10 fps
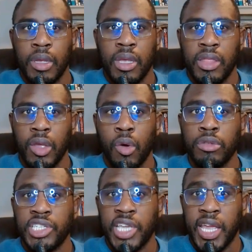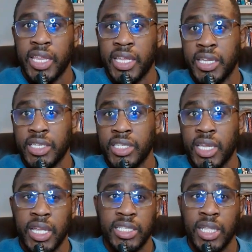The old saying is,
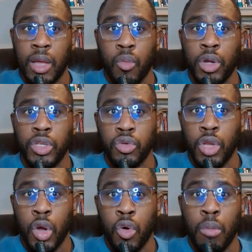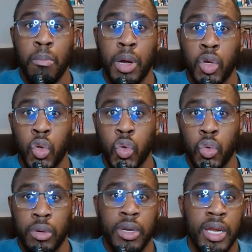it's not what you know, but
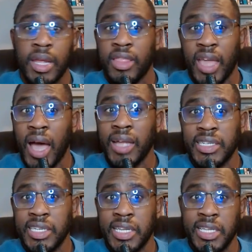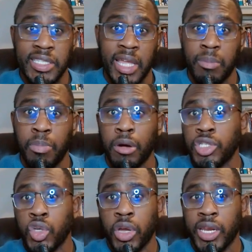who. The idea is that
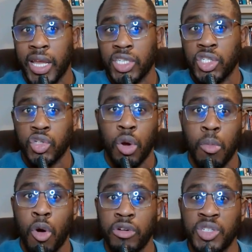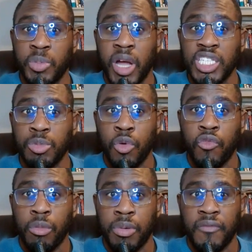personal connections are more responsible
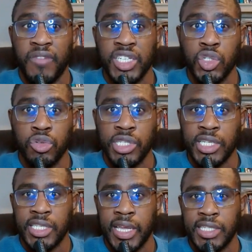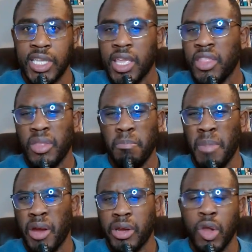for professional success,
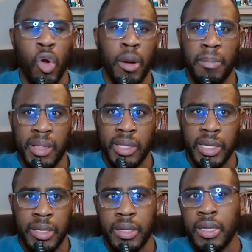merit, or ability.